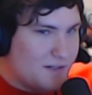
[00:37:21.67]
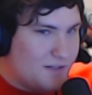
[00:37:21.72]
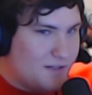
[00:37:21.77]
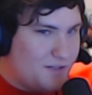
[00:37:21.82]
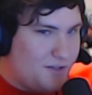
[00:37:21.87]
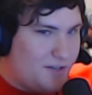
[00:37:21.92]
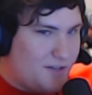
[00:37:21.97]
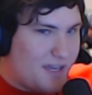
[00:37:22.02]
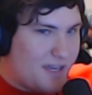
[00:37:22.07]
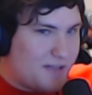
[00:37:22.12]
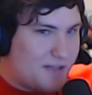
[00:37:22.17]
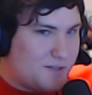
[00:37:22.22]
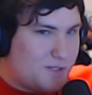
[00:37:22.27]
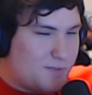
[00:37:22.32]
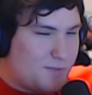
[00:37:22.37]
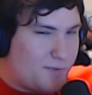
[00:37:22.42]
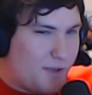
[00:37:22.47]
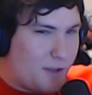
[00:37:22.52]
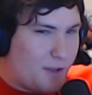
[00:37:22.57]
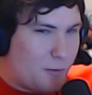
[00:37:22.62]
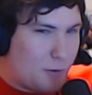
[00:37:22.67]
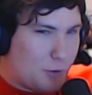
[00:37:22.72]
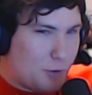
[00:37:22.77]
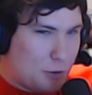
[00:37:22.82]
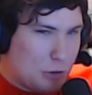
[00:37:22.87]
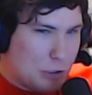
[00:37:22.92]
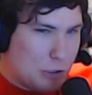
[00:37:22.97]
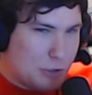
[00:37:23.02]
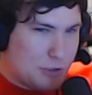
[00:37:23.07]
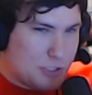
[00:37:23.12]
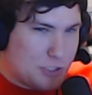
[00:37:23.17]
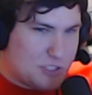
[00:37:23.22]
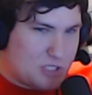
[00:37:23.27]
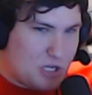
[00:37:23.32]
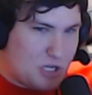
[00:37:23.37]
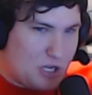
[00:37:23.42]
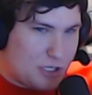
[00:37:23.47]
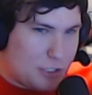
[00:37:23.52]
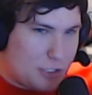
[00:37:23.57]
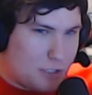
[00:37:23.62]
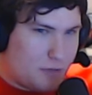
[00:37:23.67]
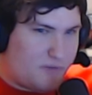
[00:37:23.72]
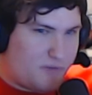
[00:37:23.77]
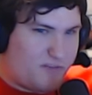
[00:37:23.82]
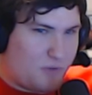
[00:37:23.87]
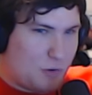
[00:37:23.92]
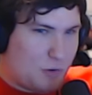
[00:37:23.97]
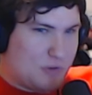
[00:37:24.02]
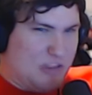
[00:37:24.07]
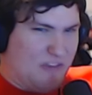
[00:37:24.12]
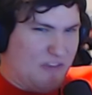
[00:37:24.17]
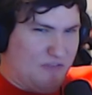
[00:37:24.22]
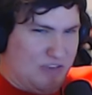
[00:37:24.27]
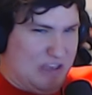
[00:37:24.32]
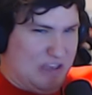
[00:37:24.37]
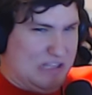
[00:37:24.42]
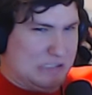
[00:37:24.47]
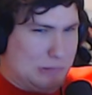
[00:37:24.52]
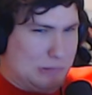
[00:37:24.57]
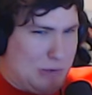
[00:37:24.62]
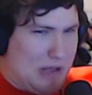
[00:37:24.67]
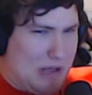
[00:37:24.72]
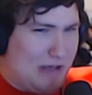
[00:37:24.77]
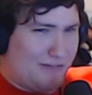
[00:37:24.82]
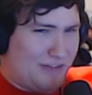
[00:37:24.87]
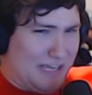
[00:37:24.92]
You can't just be like, well, this guy can afford the V12.